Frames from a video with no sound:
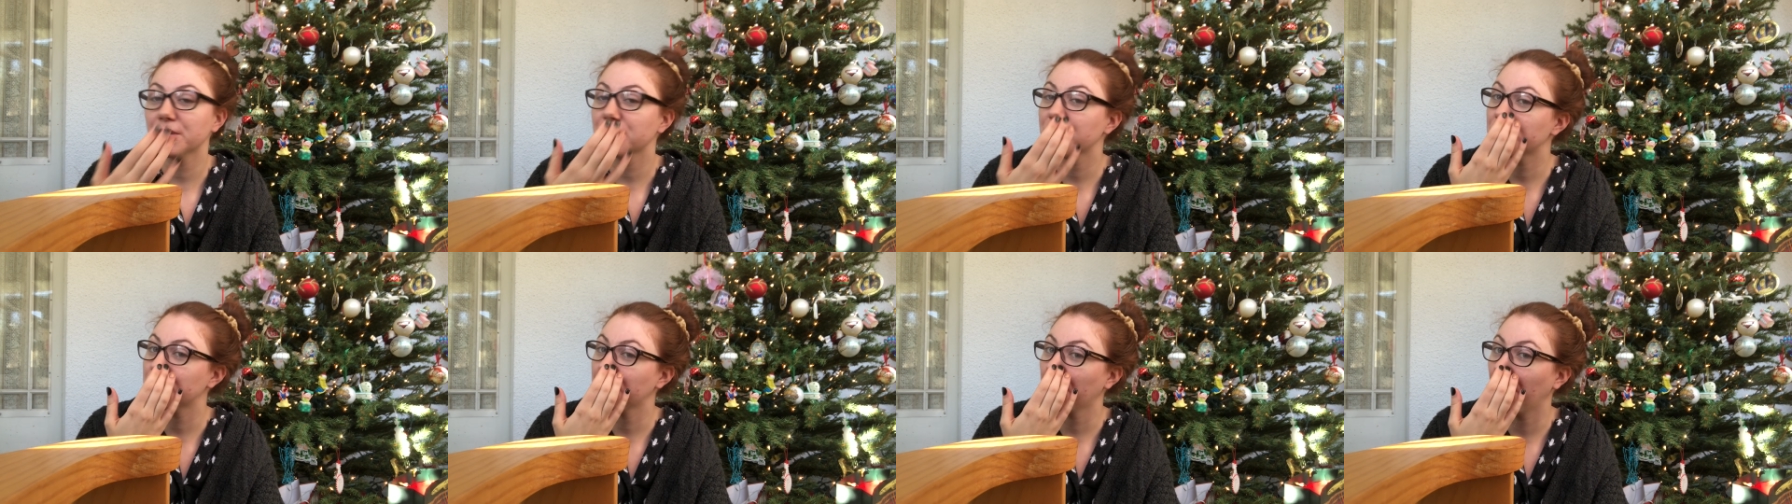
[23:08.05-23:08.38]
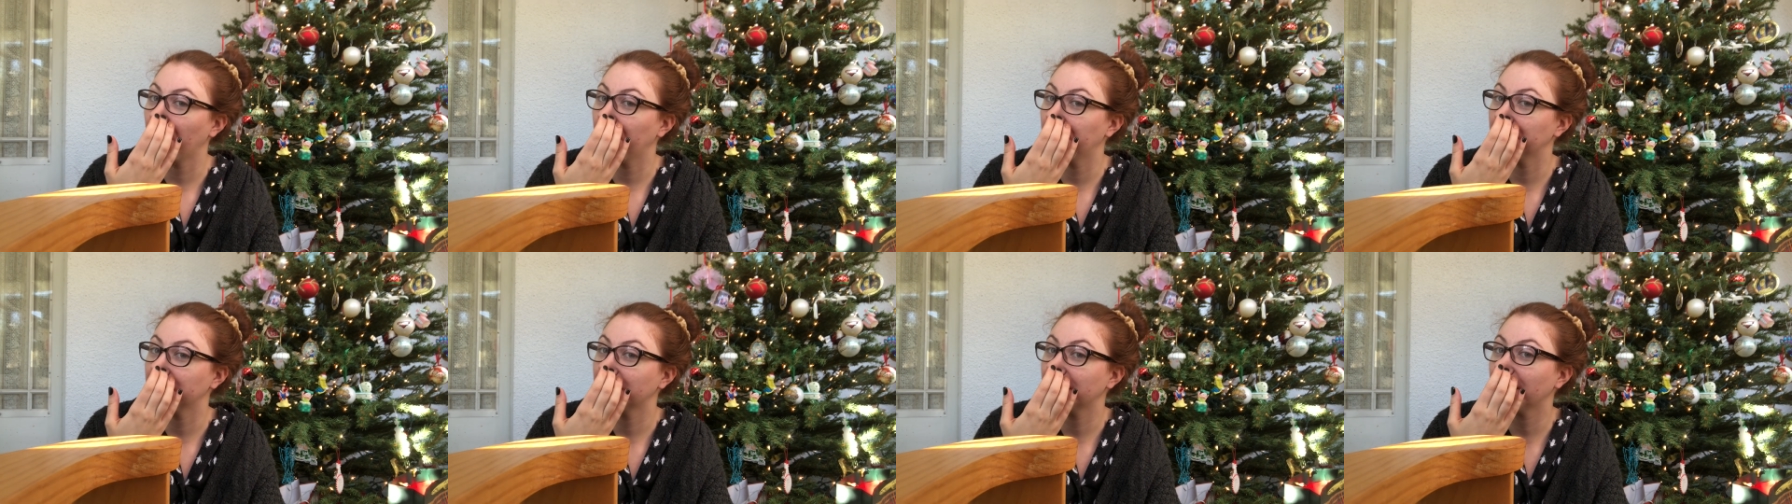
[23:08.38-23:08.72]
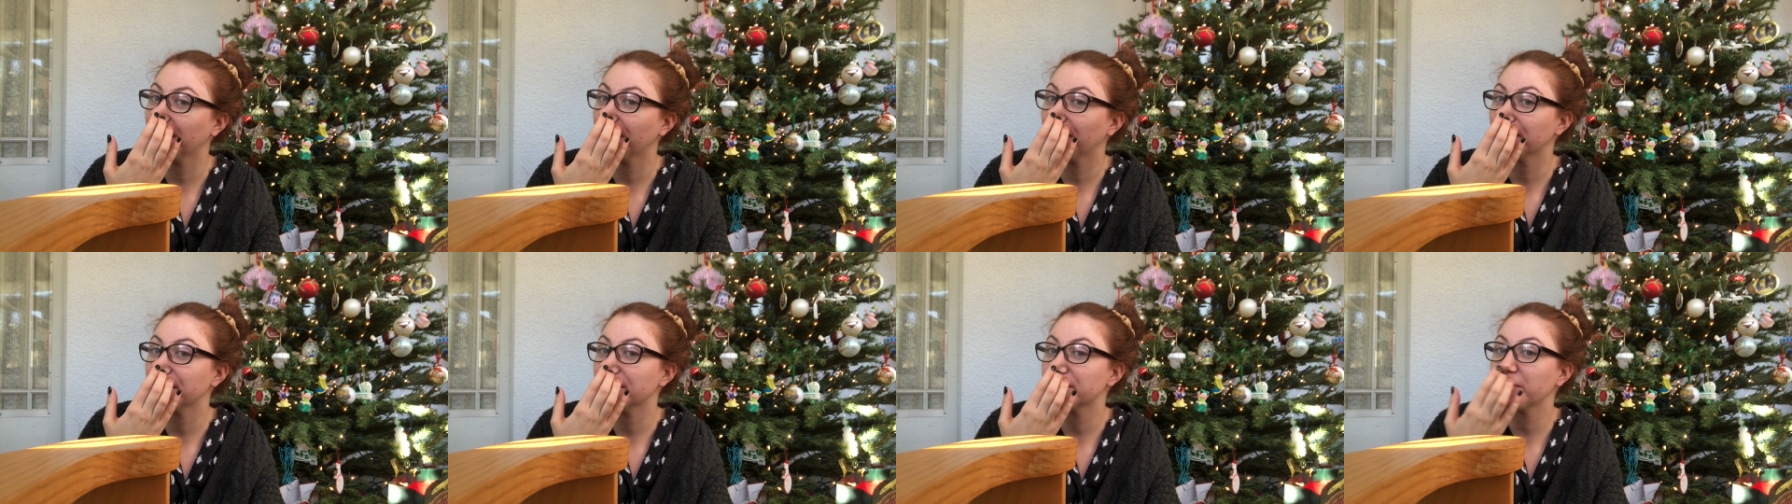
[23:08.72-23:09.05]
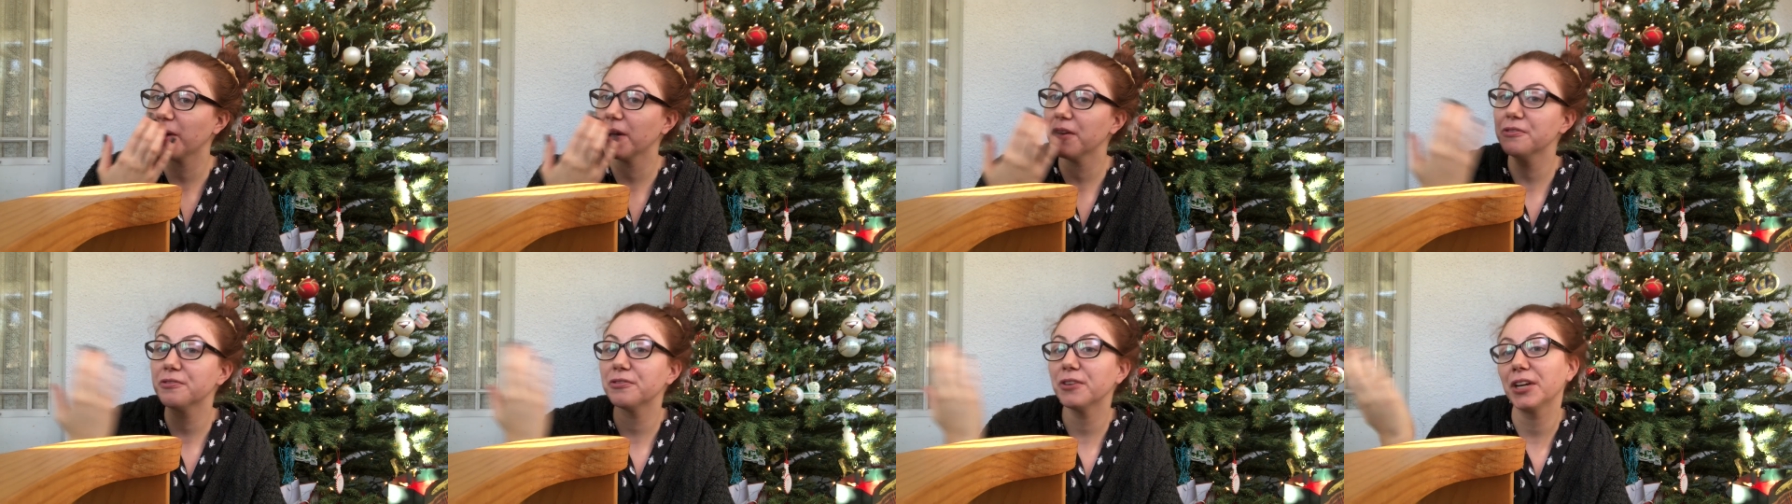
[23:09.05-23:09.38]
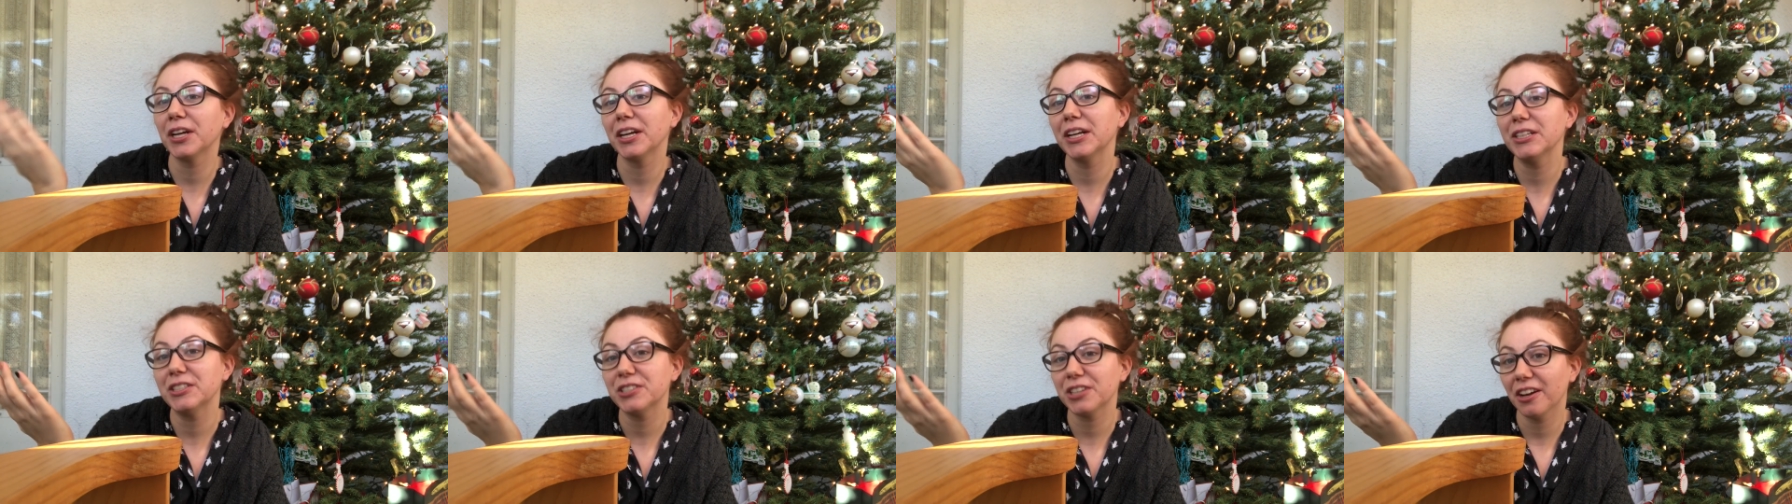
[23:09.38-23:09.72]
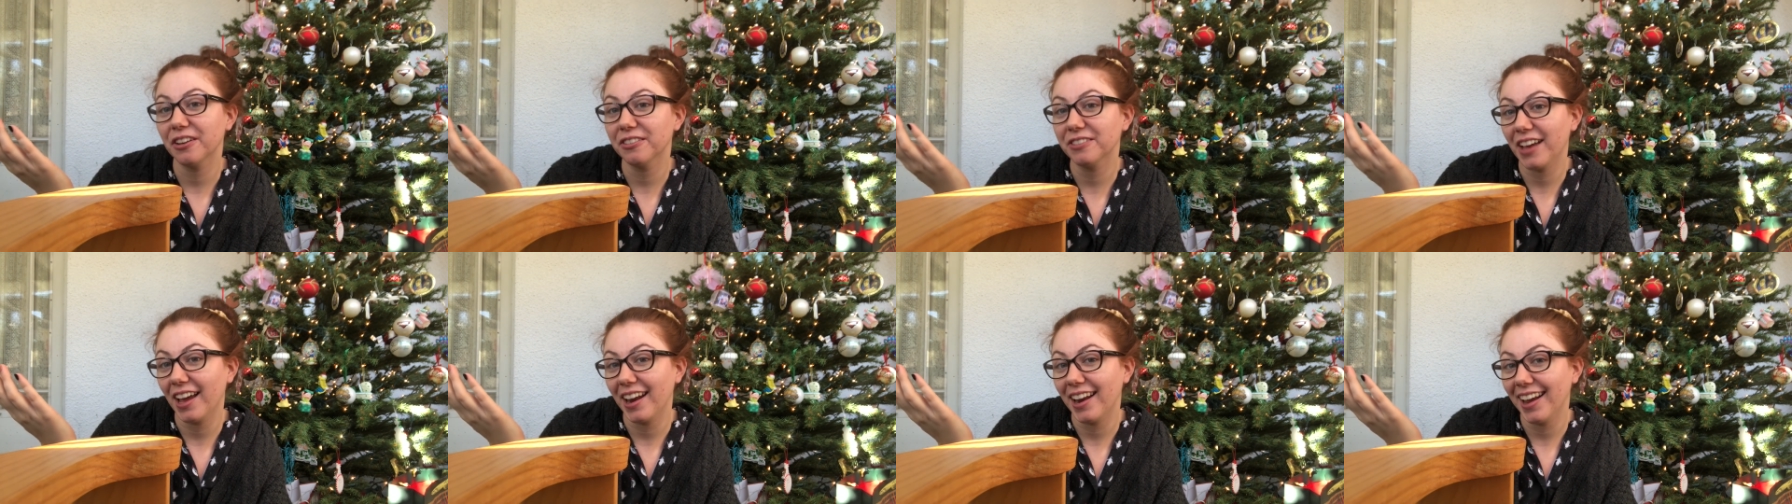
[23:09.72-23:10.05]
So here is my footage
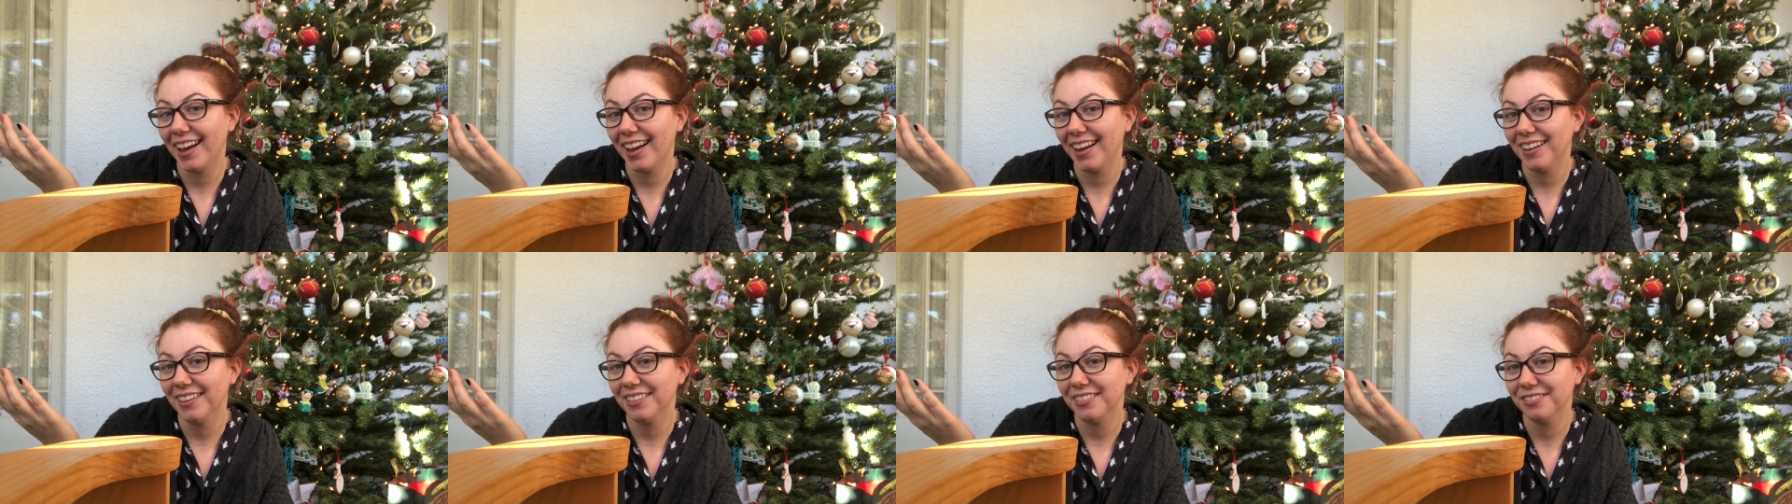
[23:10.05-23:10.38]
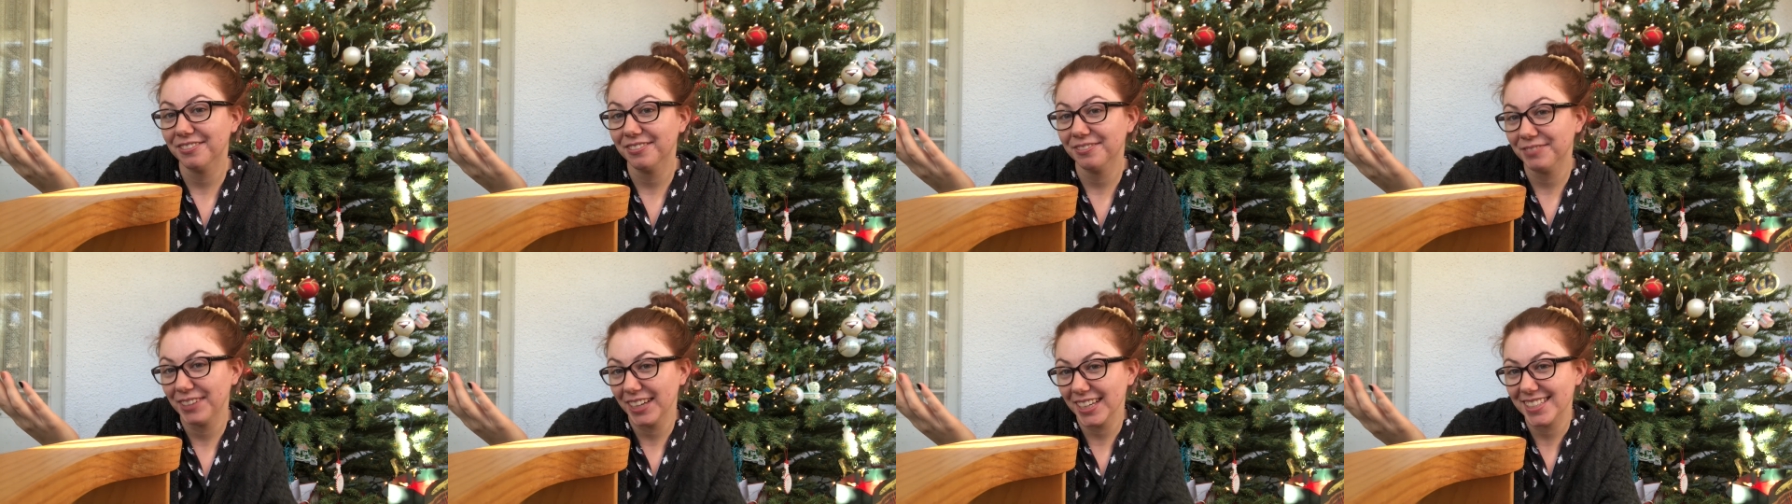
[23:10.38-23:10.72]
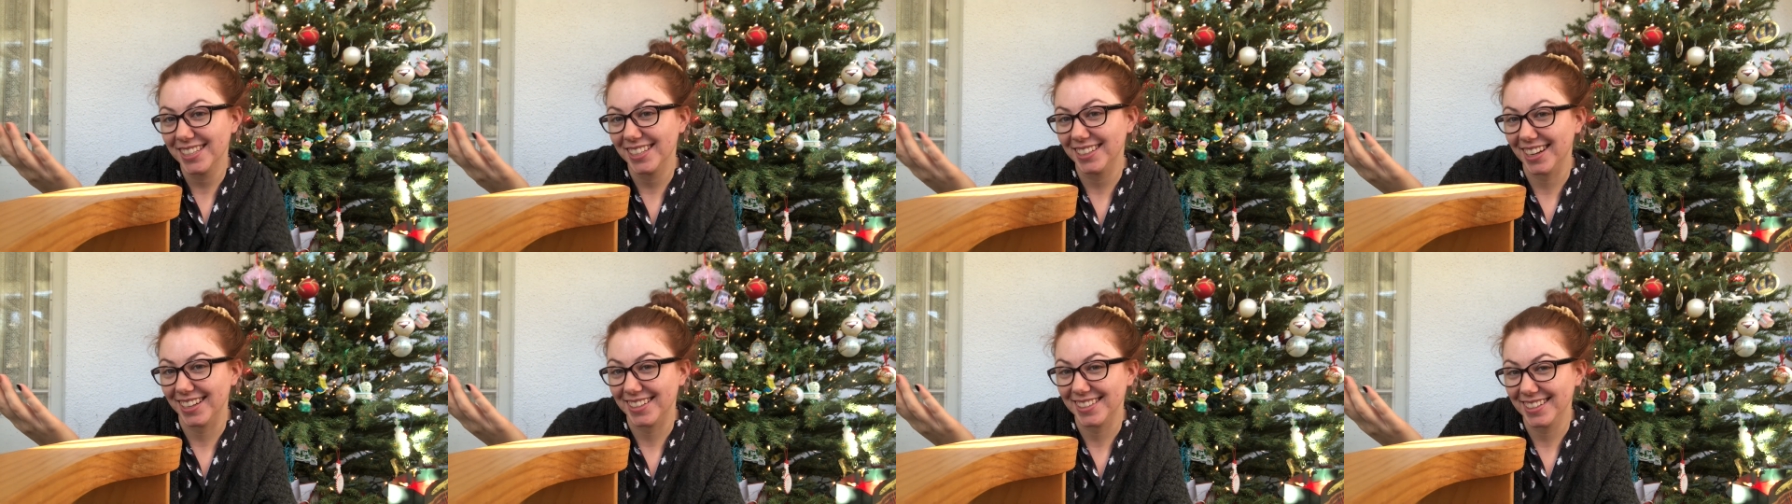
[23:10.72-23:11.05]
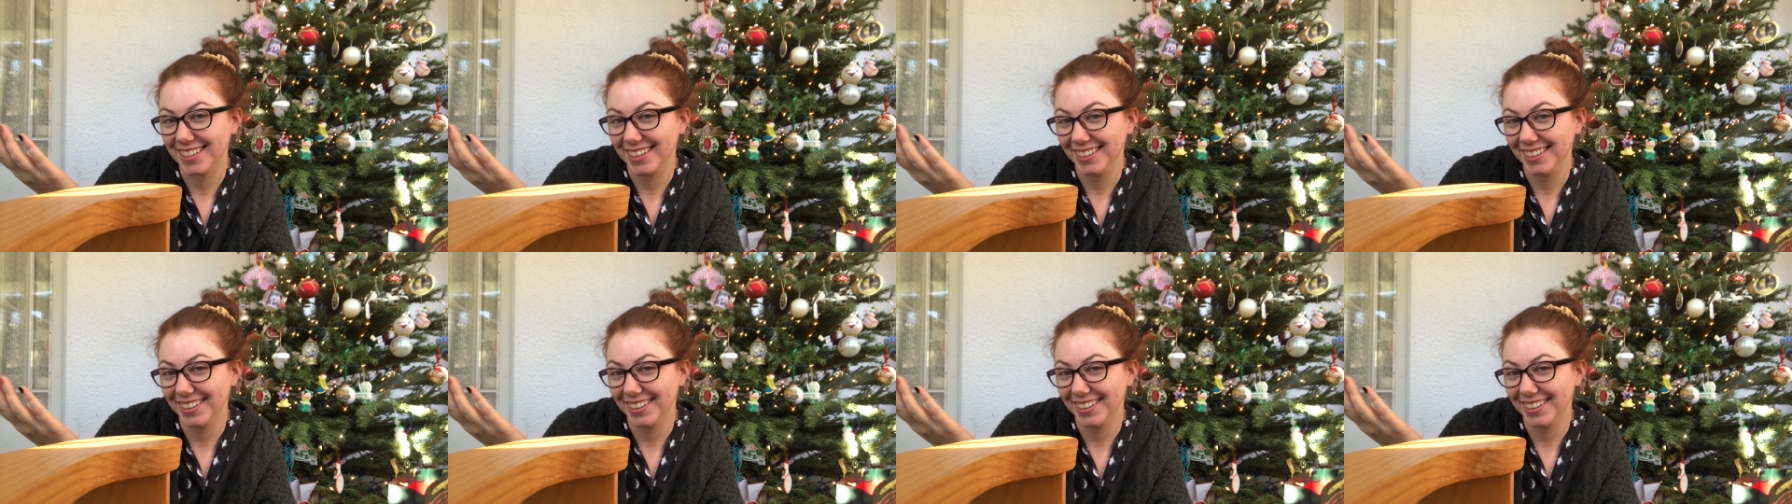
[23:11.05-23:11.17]
of getting pixie dust